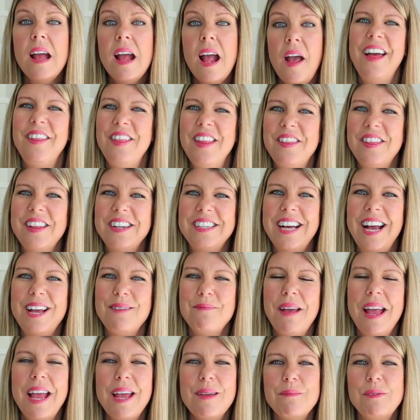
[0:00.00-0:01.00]
And then the type
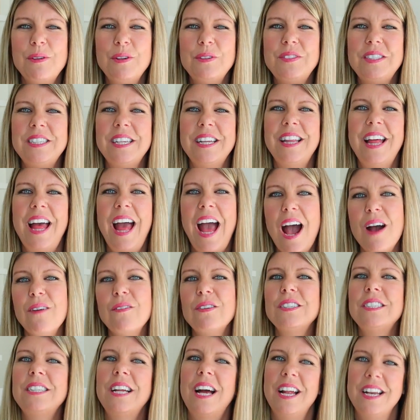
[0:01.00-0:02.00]
8 moves to the
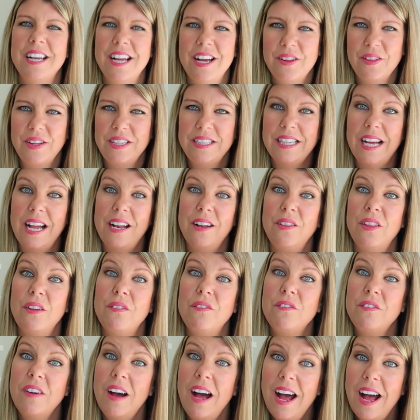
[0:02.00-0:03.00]
average to unhealthy side of the
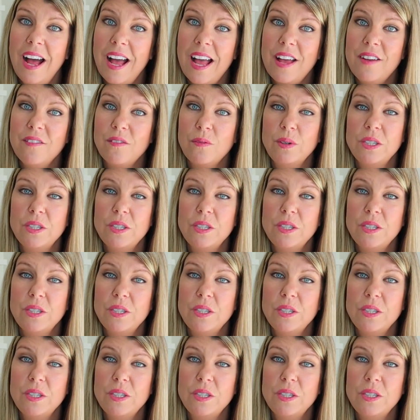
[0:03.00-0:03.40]
5,